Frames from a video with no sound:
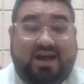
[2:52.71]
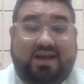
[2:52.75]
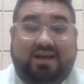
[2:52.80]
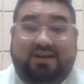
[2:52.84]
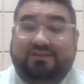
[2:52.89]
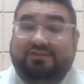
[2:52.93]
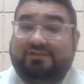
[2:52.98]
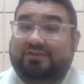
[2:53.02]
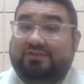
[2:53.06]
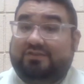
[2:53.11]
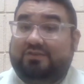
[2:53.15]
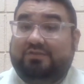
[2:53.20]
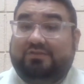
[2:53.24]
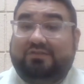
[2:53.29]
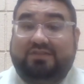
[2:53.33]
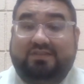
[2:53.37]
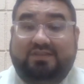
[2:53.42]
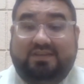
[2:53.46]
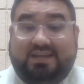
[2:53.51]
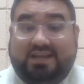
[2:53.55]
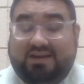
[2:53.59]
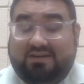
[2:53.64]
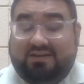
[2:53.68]
introducing
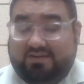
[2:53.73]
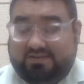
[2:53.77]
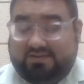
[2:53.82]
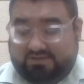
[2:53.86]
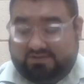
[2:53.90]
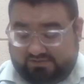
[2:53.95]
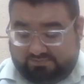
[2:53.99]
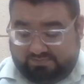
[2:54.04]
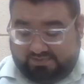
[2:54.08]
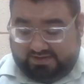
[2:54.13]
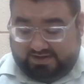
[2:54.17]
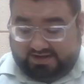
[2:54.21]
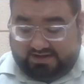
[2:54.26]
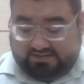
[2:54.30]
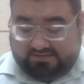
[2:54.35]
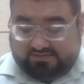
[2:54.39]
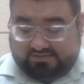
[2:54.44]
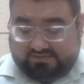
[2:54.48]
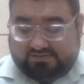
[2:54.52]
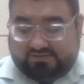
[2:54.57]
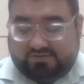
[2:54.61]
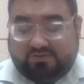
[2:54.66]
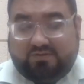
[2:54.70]
the characters, beginning the
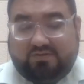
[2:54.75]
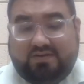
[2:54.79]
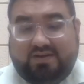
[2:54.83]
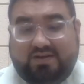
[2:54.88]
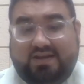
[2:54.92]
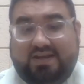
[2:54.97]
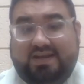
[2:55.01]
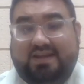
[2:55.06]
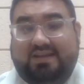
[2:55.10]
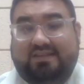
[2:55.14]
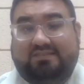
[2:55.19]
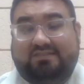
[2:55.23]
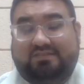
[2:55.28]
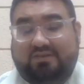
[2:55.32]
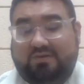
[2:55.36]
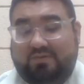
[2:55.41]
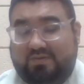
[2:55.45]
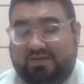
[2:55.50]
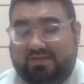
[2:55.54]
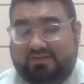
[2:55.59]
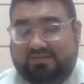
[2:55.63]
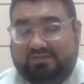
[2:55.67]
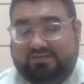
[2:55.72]
story, so
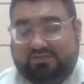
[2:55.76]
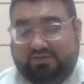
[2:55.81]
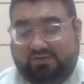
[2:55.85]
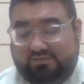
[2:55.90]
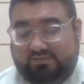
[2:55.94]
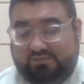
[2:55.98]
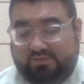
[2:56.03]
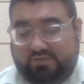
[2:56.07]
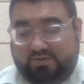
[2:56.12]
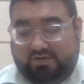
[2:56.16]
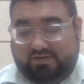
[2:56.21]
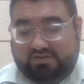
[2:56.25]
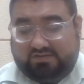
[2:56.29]
on and so forth.